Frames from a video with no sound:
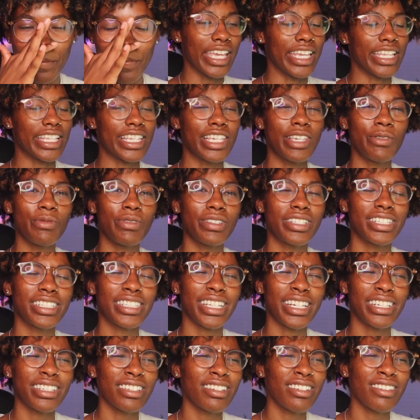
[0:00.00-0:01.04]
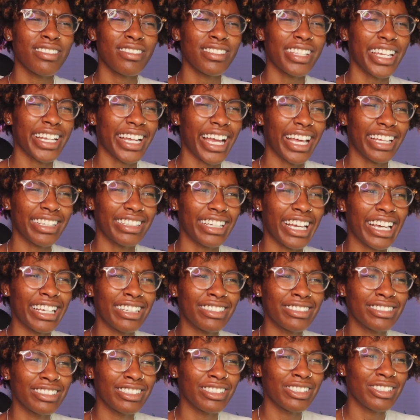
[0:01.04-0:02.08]
And he was just like, no, like, I
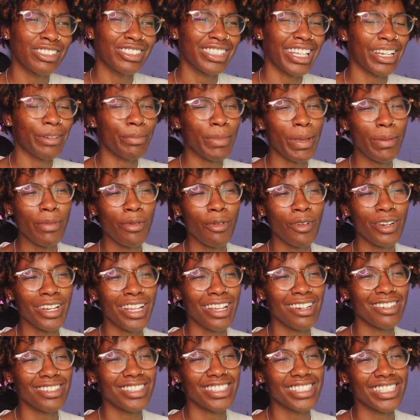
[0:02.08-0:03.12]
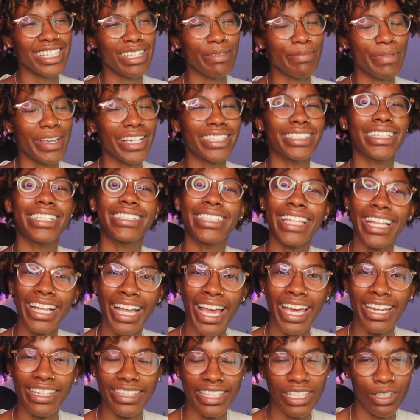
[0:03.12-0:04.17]
don't know, like, maybe we're not on the same page, like that
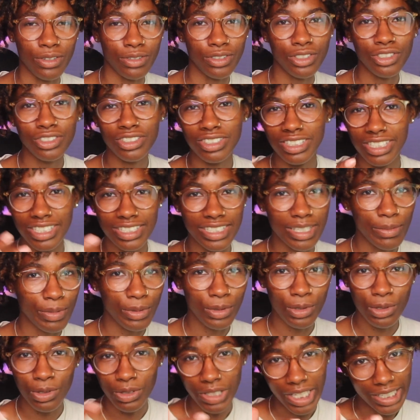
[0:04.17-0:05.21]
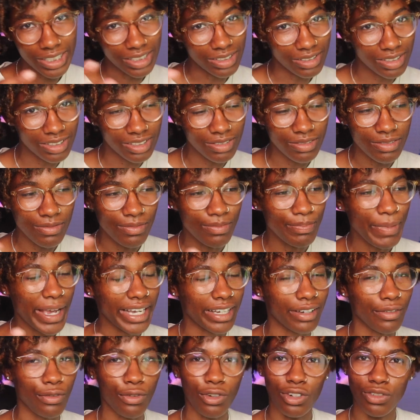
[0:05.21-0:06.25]
kind of thing. Just the typical, like, back
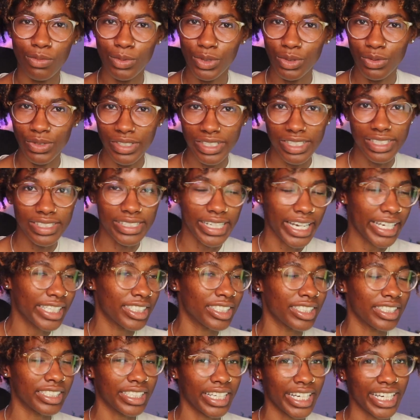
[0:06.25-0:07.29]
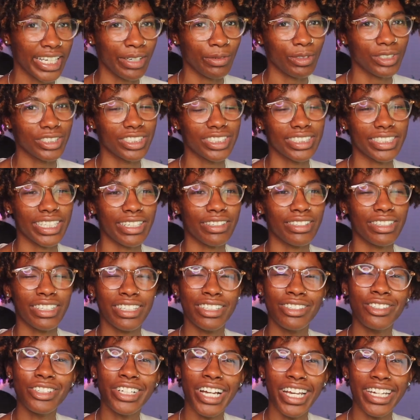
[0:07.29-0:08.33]
and forth between designer and client, where just, like,
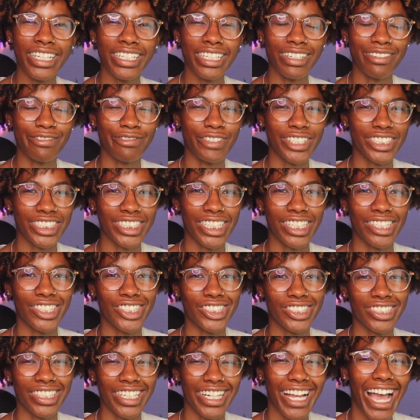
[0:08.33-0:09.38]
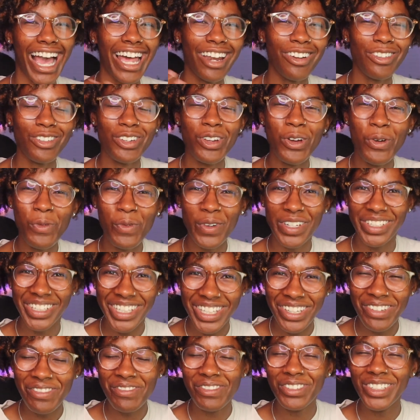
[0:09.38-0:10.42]
you're kind of getting frustrated because, like, I don't know what
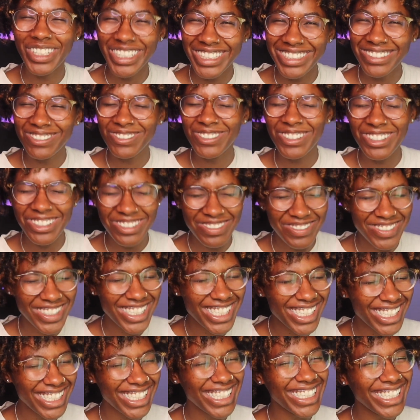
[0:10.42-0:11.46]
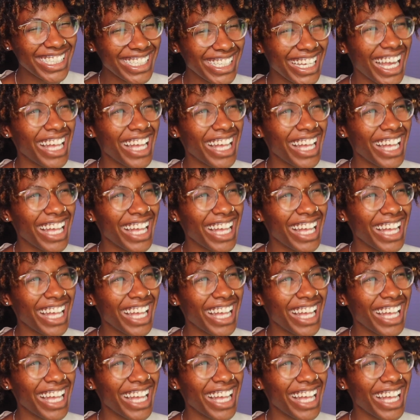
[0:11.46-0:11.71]
he wants from me.